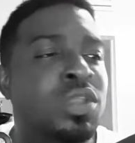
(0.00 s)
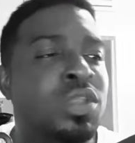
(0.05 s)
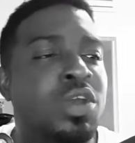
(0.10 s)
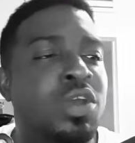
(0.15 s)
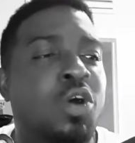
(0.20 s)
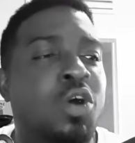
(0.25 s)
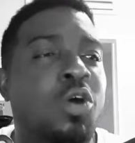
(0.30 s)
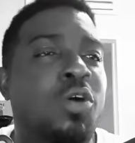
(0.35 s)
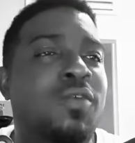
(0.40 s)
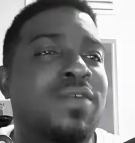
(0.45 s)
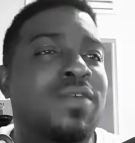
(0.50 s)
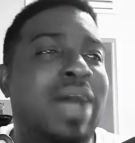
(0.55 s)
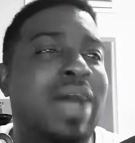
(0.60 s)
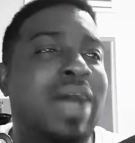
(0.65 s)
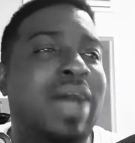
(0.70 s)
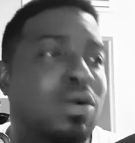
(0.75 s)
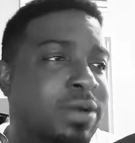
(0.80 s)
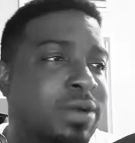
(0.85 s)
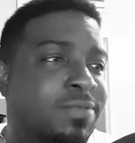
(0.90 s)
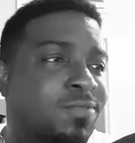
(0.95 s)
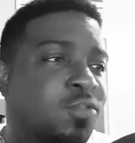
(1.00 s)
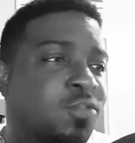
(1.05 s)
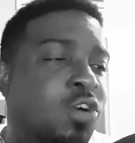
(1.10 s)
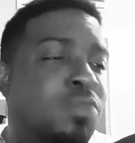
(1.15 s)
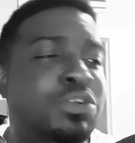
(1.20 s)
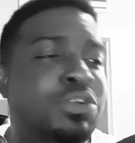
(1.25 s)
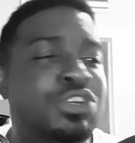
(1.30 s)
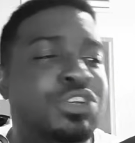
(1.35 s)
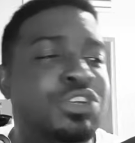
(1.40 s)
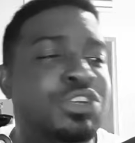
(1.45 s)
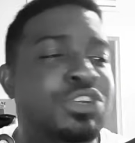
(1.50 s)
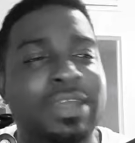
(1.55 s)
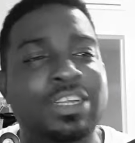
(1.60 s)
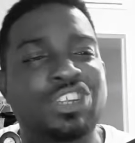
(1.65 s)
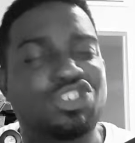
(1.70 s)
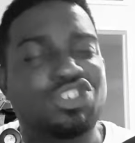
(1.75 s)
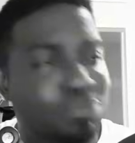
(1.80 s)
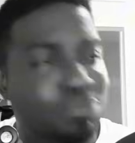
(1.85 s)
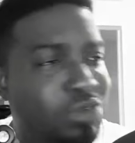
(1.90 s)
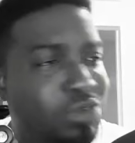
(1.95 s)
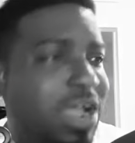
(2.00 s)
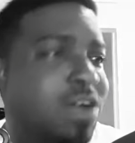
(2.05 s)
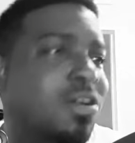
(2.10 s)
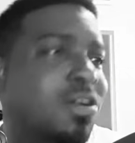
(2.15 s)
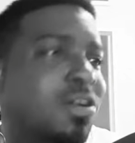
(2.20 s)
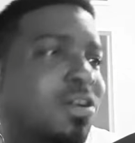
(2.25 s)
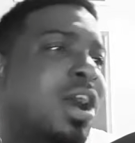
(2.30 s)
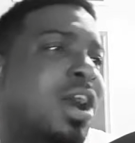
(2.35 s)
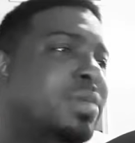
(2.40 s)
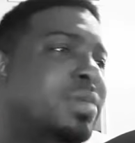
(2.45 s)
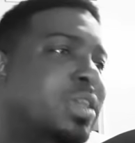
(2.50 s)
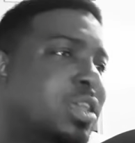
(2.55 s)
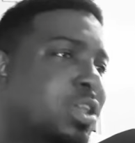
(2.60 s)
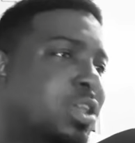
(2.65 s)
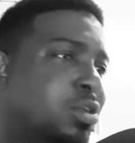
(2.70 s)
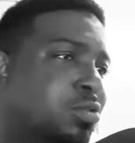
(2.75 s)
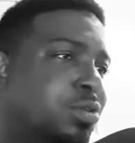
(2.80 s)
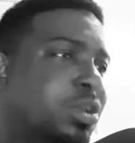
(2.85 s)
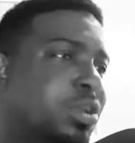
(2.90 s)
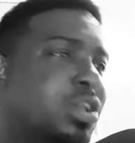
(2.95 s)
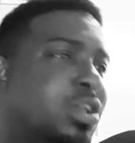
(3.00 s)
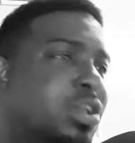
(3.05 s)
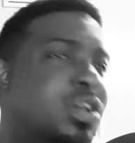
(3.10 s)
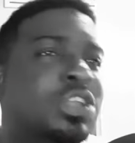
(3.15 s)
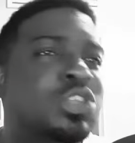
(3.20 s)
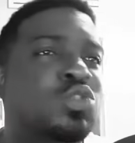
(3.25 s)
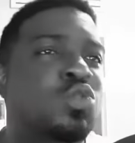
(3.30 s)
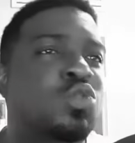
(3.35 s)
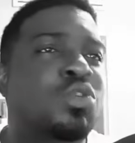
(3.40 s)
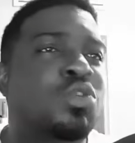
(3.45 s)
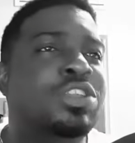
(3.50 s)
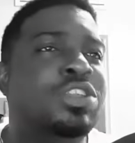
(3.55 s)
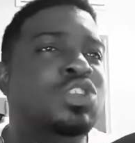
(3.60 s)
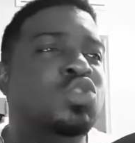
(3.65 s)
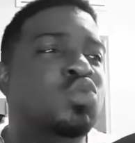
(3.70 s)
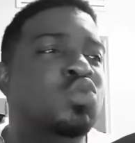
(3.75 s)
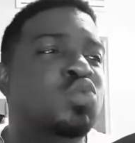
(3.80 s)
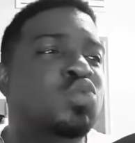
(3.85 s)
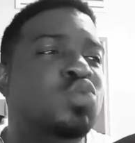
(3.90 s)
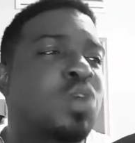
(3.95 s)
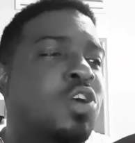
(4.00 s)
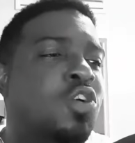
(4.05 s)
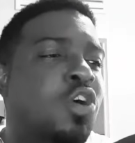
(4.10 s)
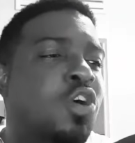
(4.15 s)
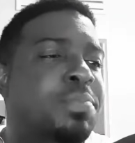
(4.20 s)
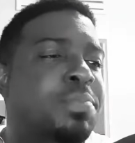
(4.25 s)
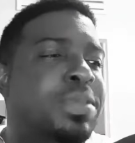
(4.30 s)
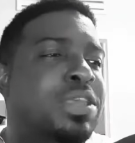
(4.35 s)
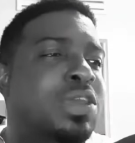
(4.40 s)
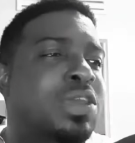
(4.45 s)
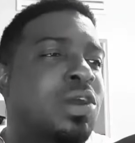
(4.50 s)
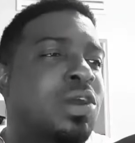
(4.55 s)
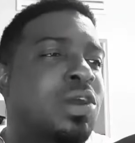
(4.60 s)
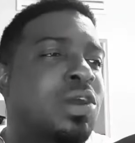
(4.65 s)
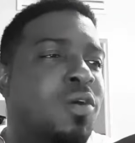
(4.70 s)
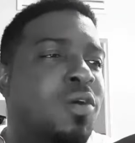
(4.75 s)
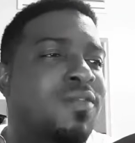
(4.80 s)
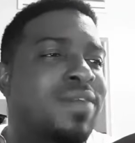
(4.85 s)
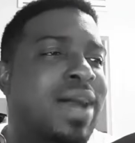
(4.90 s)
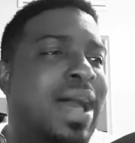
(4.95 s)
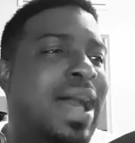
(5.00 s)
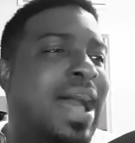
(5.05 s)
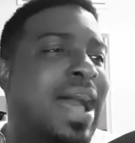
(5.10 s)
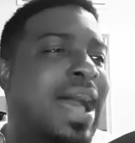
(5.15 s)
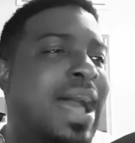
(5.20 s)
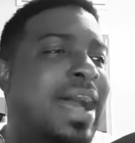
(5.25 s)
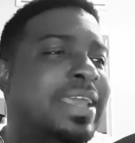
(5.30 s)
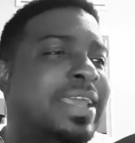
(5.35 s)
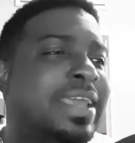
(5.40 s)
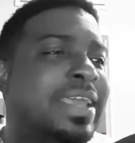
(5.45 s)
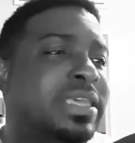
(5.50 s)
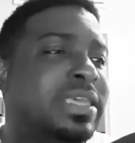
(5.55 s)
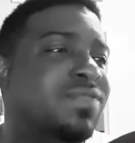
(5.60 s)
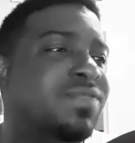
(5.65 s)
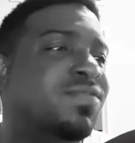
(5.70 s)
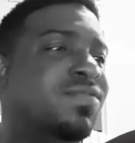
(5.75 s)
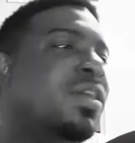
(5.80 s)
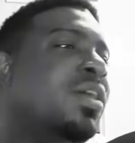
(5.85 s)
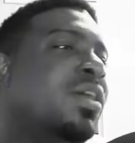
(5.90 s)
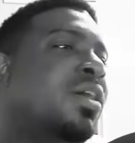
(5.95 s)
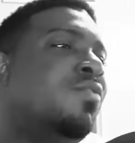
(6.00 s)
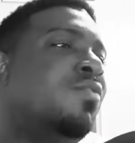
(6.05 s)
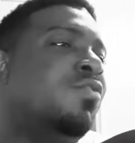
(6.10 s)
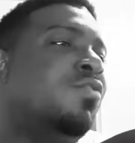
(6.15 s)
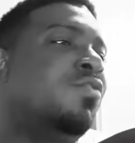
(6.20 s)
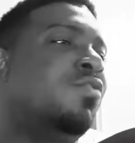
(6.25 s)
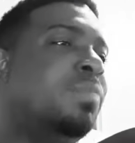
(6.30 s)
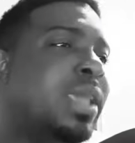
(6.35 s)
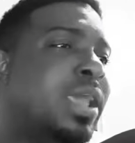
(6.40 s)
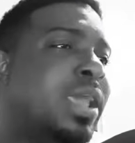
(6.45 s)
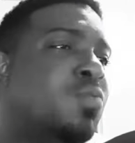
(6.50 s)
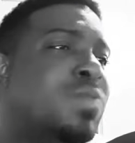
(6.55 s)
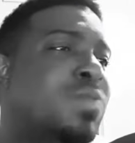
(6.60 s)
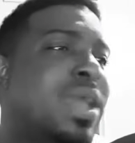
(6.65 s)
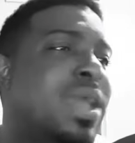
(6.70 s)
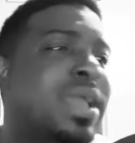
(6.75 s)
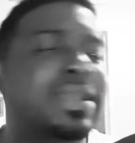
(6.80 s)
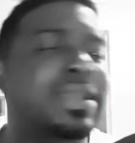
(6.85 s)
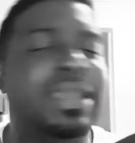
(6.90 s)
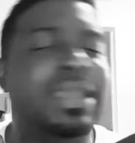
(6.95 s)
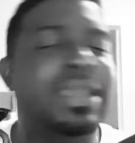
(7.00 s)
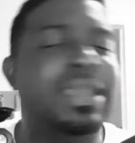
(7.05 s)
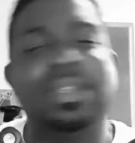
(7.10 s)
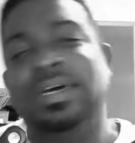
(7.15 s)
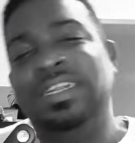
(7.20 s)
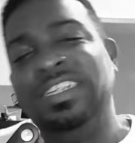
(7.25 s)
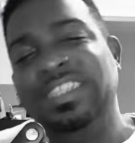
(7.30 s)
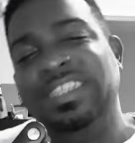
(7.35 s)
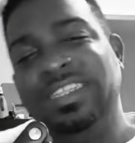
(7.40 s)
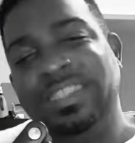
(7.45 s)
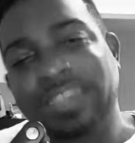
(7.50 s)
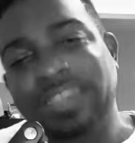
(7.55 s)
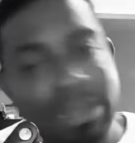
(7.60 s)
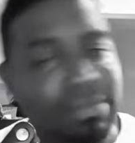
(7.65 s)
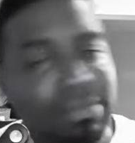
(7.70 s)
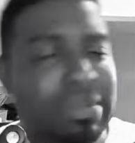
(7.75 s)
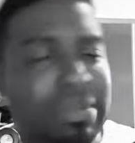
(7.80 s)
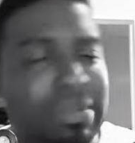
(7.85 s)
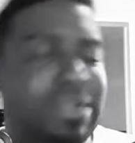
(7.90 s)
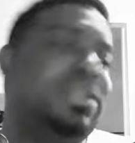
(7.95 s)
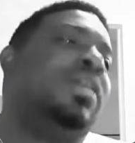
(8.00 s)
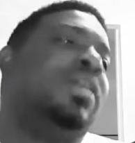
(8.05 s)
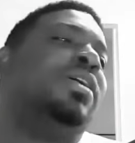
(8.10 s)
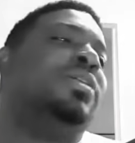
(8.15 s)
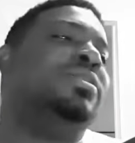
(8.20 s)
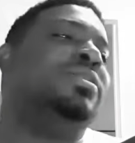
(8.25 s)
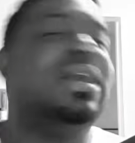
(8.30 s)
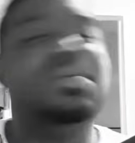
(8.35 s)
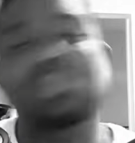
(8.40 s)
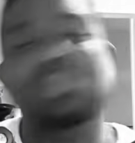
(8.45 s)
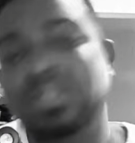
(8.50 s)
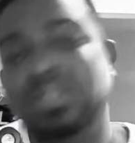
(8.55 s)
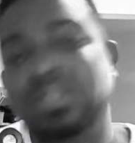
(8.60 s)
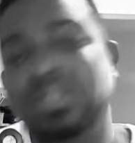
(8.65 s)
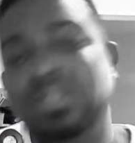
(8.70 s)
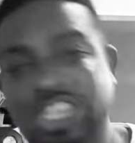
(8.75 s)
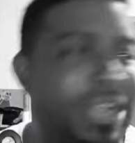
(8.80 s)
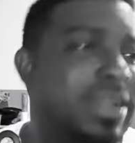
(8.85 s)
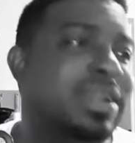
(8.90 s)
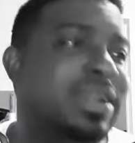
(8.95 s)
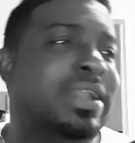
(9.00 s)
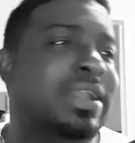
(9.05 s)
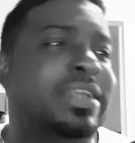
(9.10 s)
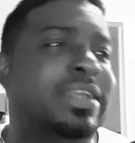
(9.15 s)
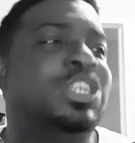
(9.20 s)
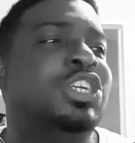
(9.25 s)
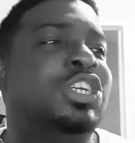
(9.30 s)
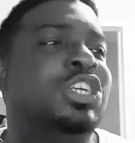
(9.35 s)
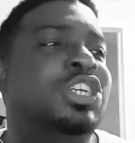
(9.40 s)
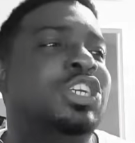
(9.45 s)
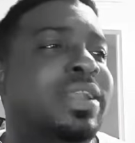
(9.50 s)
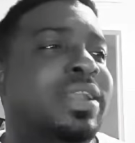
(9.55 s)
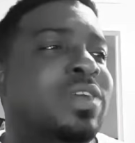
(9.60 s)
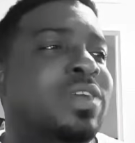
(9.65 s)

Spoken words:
of our Unformed, which we are gonna tribute our Habikiri to go into a copy of her gift. From here, we are gonna get a double chain link. Chain link